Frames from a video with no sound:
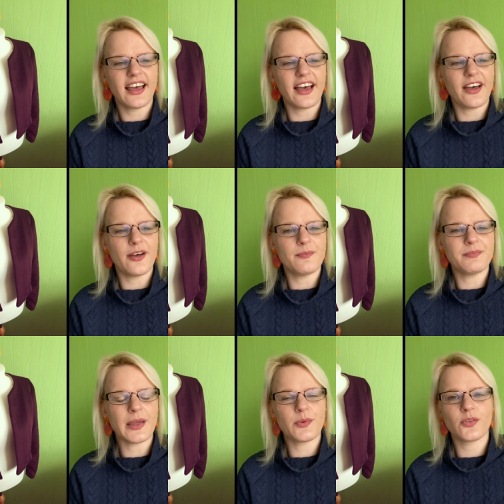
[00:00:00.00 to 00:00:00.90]
Um,
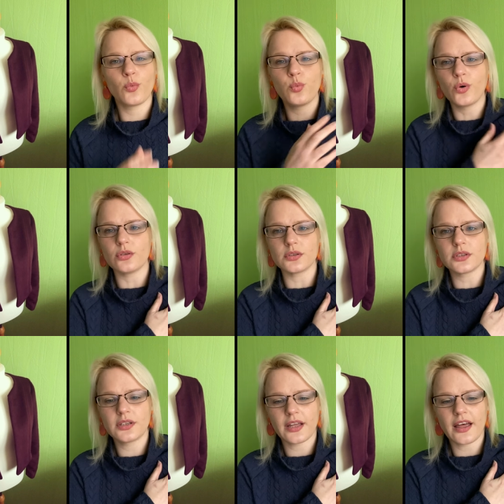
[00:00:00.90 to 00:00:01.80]
it was a wool,
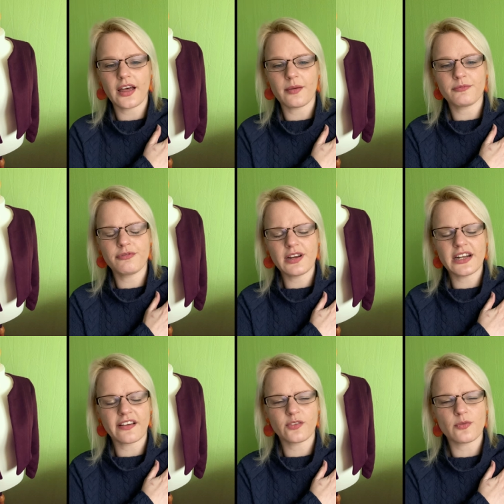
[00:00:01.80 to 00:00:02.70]
um, really
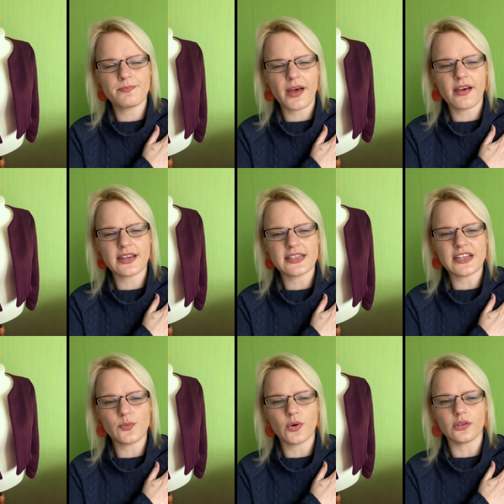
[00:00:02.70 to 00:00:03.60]
nice sort of burgundy
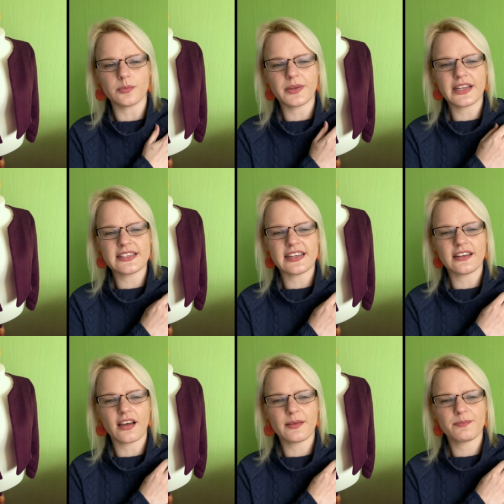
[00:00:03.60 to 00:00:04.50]
wool, but it did,
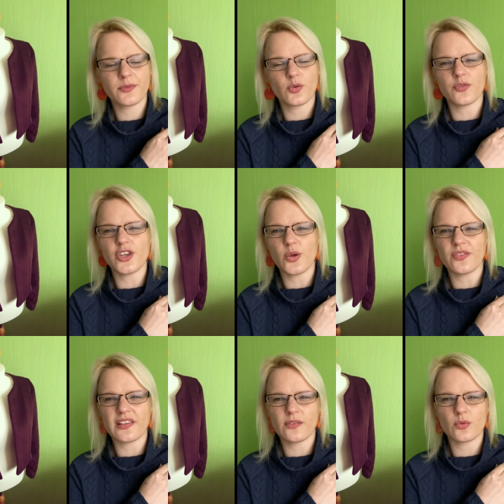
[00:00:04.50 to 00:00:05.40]
I sort of used
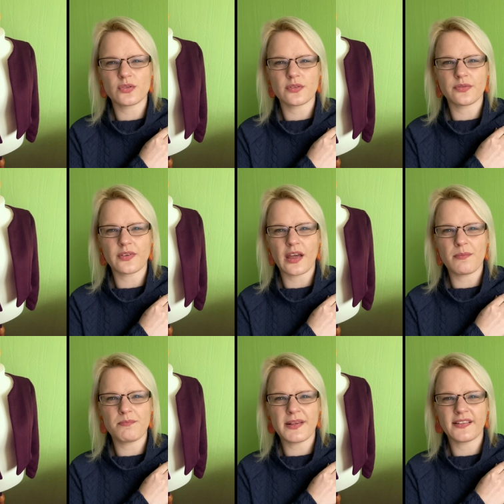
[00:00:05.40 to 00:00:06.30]
this sort of
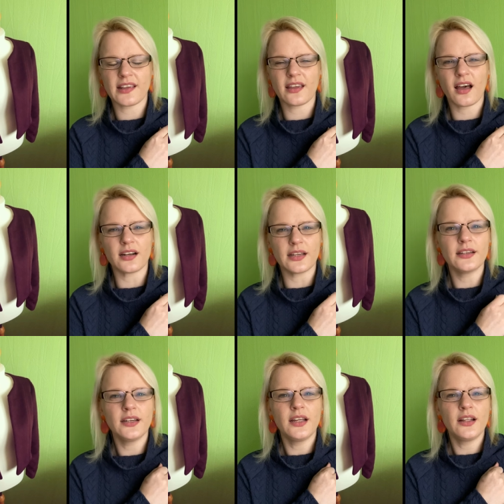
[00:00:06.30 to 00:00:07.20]
um, biscuit colour
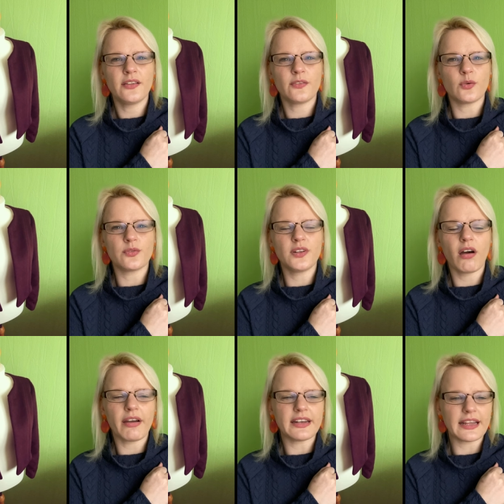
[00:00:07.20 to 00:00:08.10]
sort of
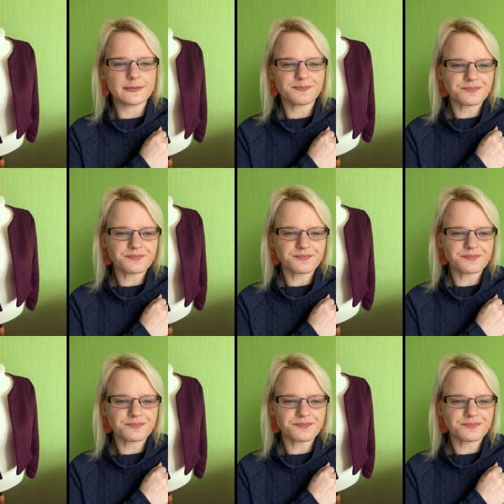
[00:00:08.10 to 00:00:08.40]
lining.